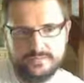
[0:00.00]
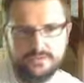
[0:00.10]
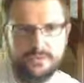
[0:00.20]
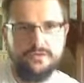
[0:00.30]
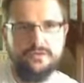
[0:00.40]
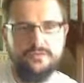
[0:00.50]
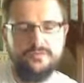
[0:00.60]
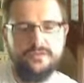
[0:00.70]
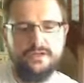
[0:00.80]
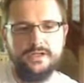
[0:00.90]

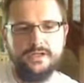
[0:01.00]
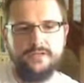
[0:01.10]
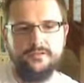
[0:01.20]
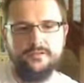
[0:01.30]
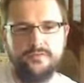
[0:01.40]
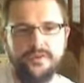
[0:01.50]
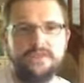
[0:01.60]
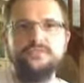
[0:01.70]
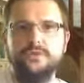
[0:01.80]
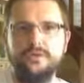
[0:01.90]
12
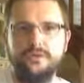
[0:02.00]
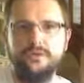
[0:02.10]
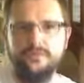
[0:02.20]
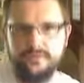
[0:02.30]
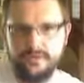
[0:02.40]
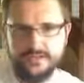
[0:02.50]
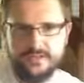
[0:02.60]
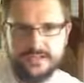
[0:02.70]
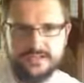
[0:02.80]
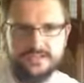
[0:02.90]
frets worth
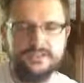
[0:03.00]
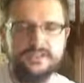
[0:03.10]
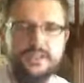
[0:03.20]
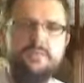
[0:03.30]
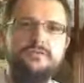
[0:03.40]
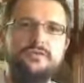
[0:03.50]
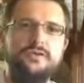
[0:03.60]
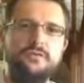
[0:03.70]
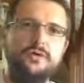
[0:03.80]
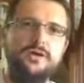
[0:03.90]
of distance there, but if you
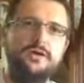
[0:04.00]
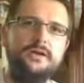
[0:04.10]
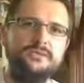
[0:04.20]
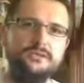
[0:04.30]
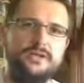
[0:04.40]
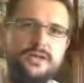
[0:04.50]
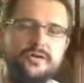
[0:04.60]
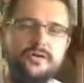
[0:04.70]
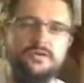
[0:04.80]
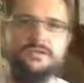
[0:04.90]
keep on going into
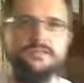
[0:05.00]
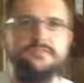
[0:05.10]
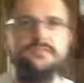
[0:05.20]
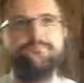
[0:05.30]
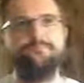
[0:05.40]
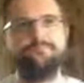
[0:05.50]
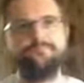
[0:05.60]
another octave,